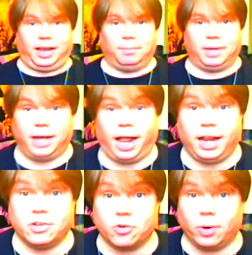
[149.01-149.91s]
I mean, I
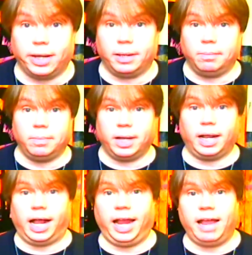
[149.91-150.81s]
enjoy them,
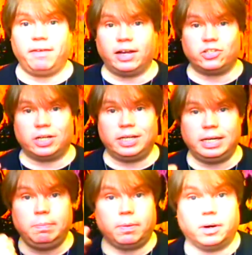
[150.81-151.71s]
but I have actually
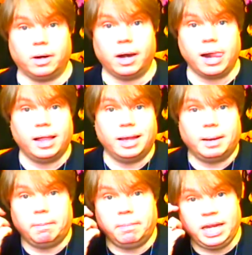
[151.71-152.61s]
deeper
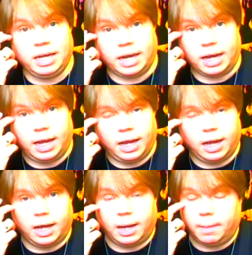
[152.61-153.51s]
meaning.
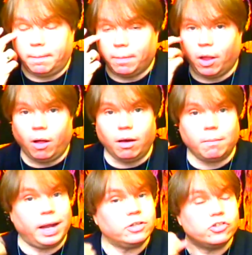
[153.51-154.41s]
All
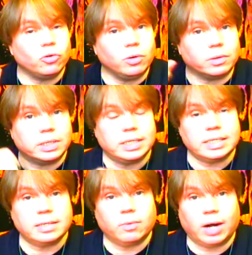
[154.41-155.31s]
of my jewelry
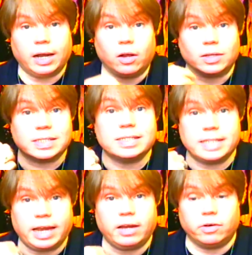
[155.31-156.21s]
is what I call
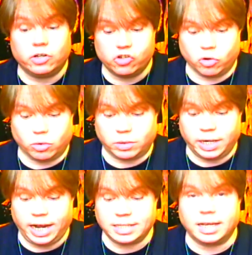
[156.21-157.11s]
sacred
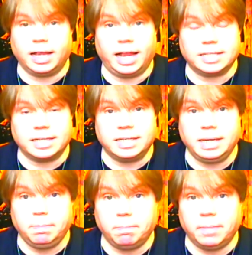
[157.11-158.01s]
jewelry. It has a
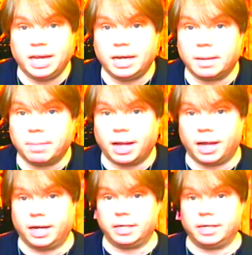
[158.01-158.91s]
deep meaning
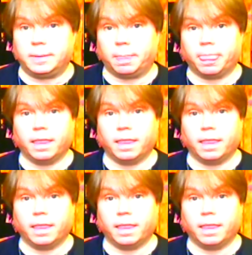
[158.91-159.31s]
behind it.